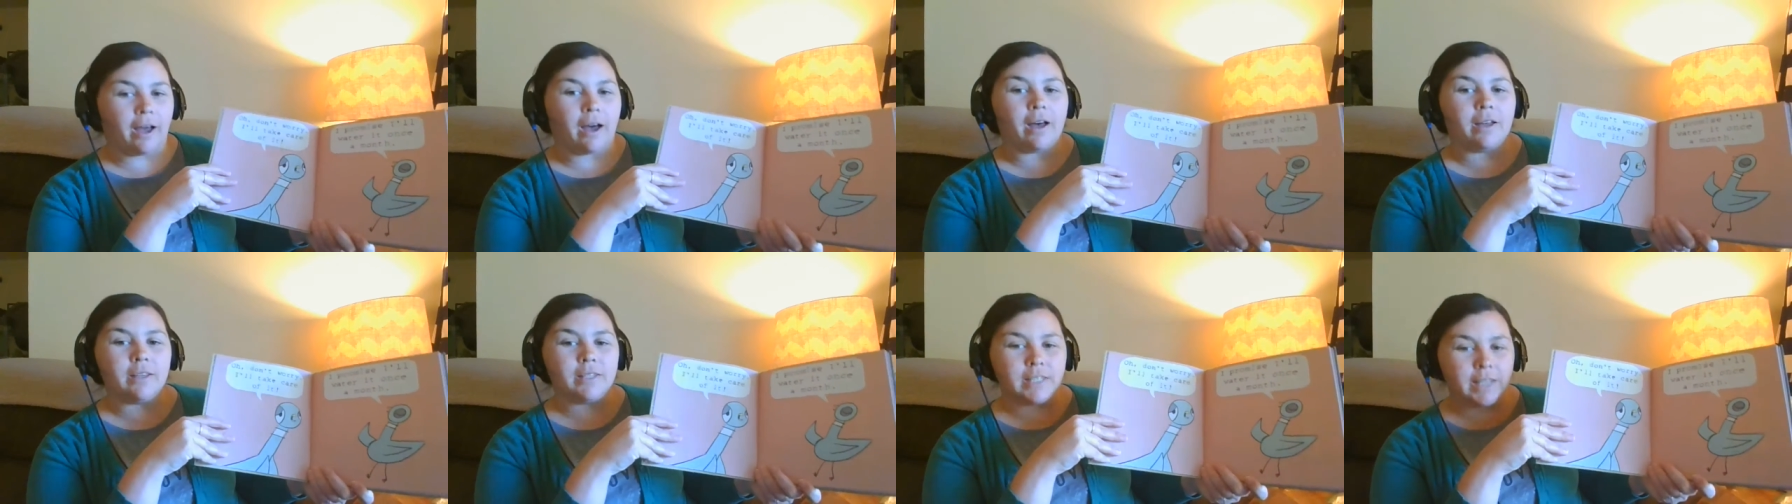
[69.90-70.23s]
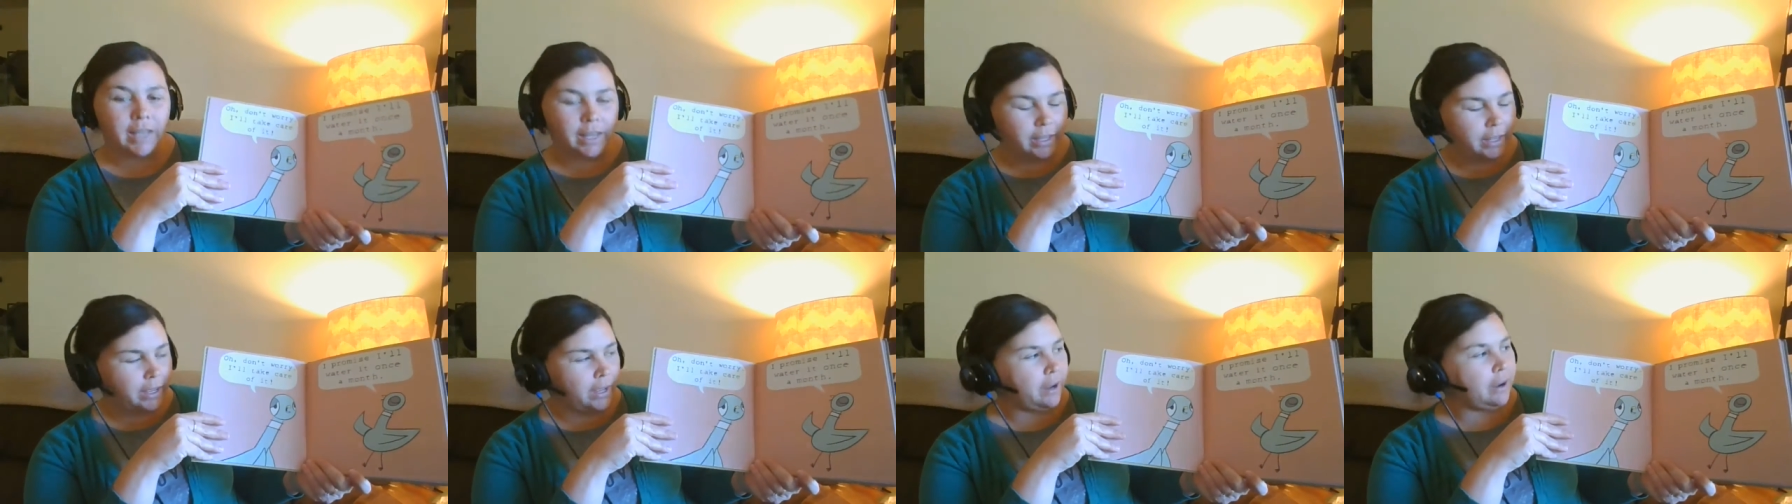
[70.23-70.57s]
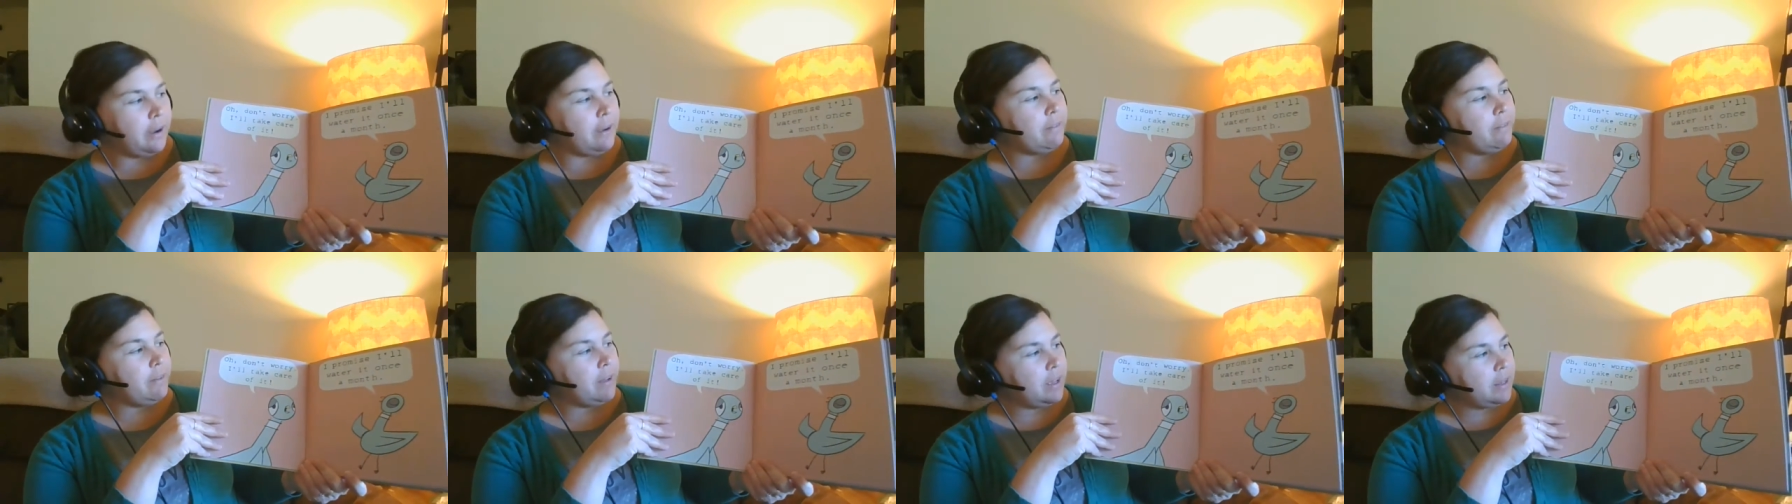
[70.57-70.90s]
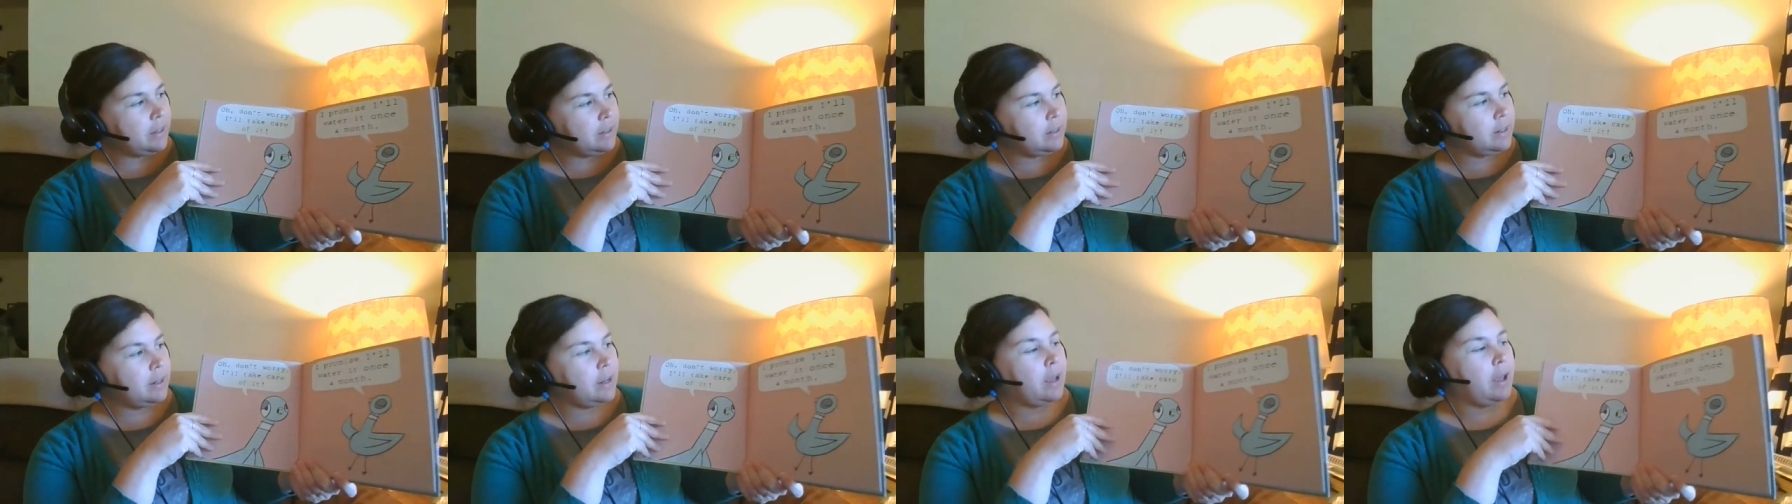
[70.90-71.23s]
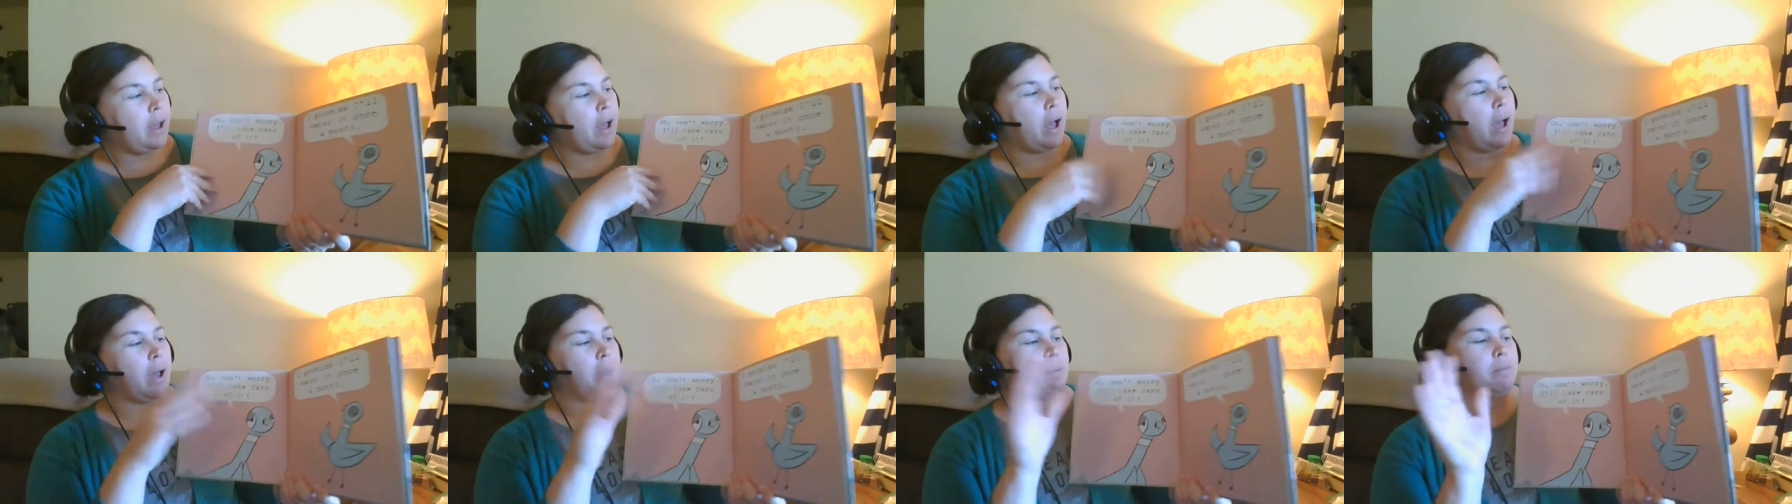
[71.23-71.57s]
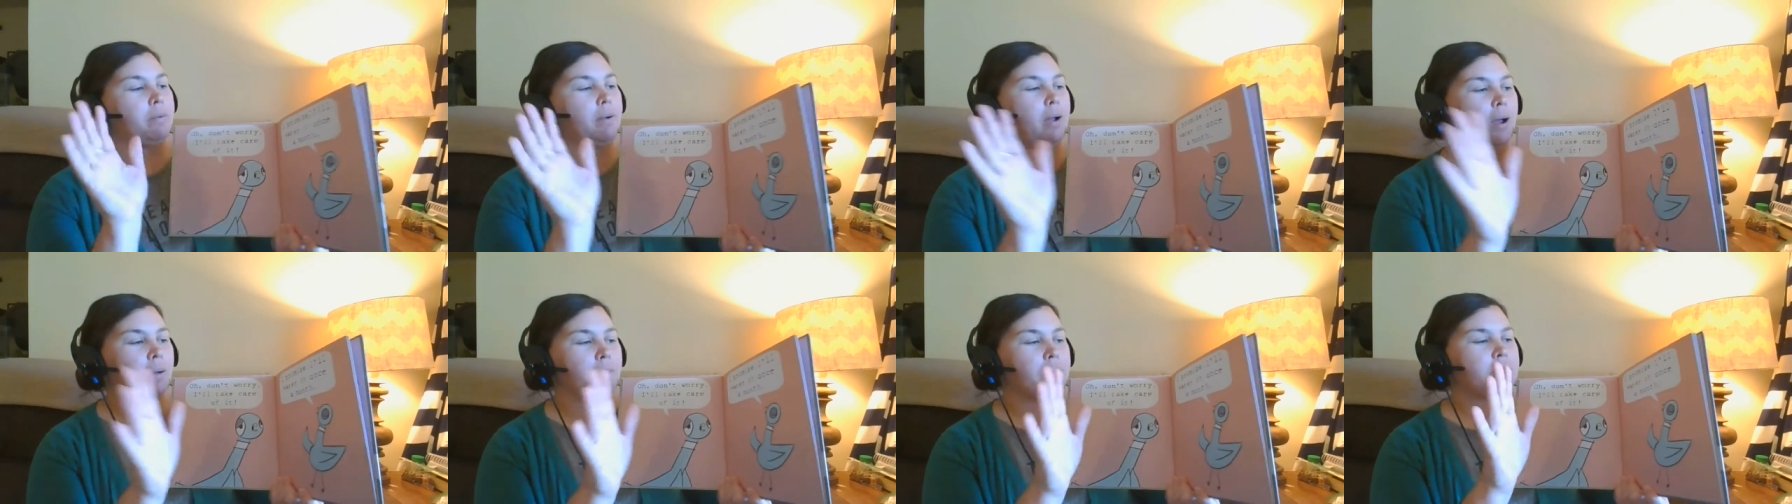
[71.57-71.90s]
I'll take care of it. I
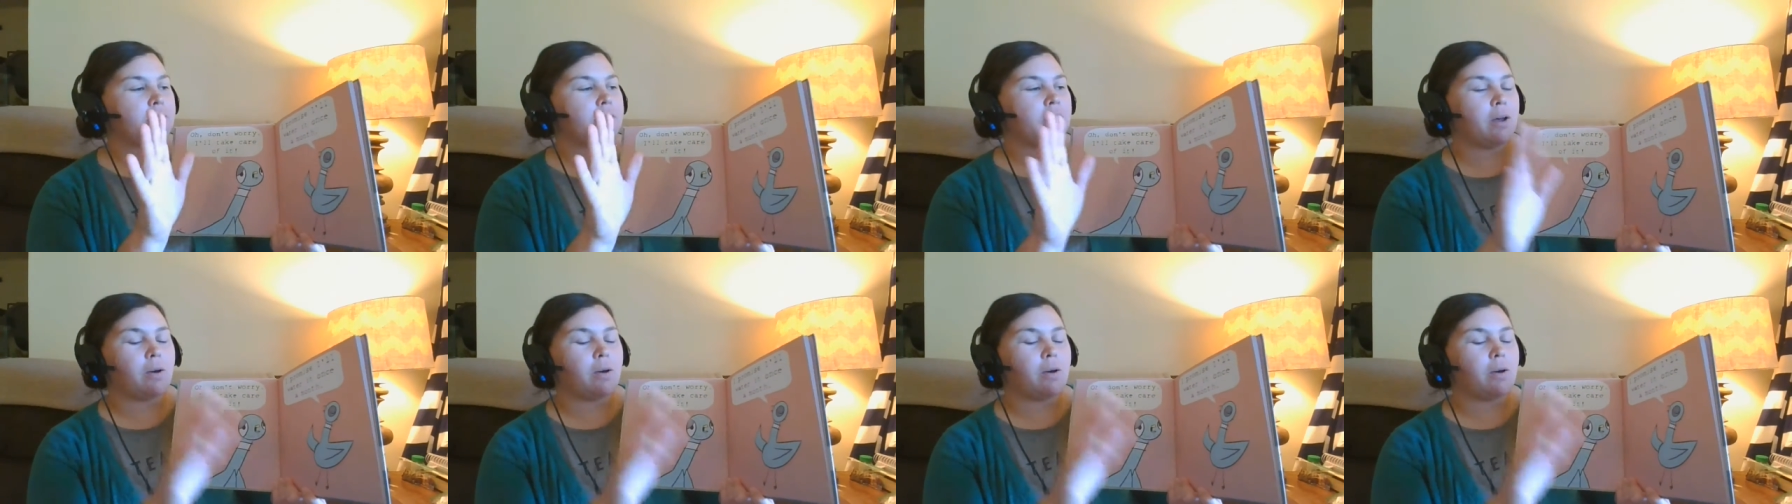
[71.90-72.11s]
promise